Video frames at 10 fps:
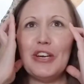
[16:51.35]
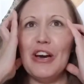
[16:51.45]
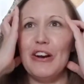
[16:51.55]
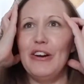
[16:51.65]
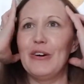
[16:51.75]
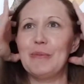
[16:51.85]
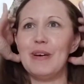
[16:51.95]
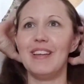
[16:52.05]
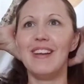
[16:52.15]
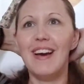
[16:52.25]
I don't know,
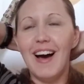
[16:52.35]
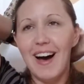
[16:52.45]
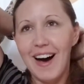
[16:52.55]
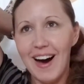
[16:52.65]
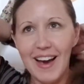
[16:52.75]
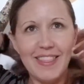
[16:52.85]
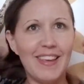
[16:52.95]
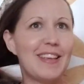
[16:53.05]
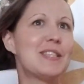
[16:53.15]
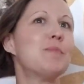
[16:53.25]
but I
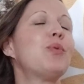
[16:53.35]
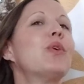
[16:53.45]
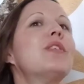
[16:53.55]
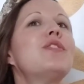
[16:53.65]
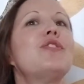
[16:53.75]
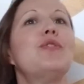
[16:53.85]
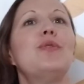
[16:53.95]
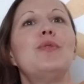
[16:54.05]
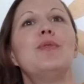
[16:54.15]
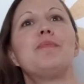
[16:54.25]
think it's important
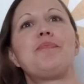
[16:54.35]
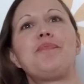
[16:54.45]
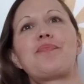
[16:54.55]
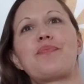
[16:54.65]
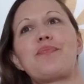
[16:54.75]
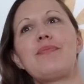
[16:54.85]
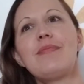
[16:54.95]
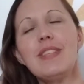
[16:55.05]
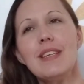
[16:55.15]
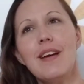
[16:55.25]
to
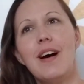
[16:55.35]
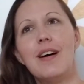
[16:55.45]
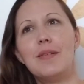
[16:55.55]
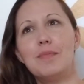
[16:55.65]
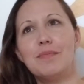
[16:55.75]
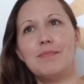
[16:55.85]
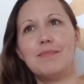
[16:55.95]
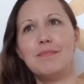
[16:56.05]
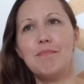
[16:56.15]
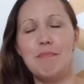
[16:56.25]
um,
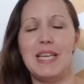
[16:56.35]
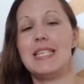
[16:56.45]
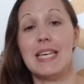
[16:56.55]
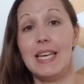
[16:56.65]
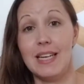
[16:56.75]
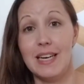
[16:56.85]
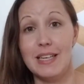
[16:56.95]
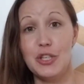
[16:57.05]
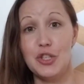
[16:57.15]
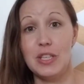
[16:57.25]
maintain
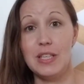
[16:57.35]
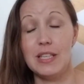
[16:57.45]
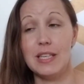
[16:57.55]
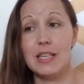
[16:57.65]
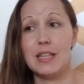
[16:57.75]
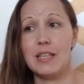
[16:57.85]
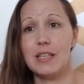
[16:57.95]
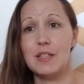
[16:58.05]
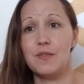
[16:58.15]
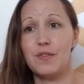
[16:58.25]
hygiene. And I think
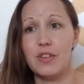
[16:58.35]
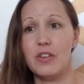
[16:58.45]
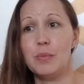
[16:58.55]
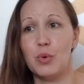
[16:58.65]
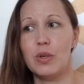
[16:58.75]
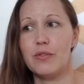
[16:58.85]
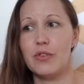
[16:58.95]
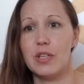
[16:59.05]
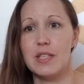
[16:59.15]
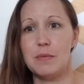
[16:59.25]
it's very important for
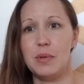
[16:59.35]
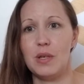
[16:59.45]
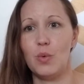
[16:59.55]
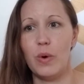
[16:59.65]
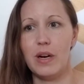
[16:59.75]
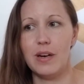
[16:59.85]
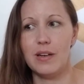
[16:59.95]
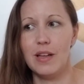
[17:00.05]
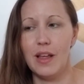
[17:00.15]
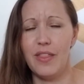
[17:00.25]
us to be
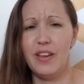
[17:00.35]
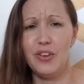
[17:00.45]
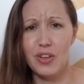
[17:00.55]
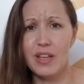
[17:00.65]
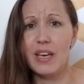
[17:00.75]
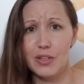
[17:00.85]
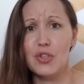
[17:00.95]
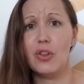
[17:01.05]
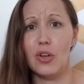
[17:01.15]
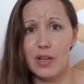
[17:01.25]
aware that you can catch a
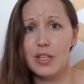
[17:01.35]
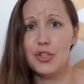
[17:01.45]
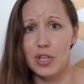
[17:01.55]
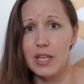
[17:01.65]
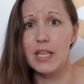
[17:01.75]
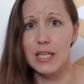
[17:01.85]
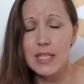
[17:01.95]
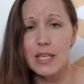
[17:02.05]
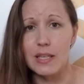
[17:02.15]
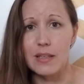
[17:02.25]
lot of shit
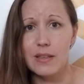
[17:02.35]
kissing.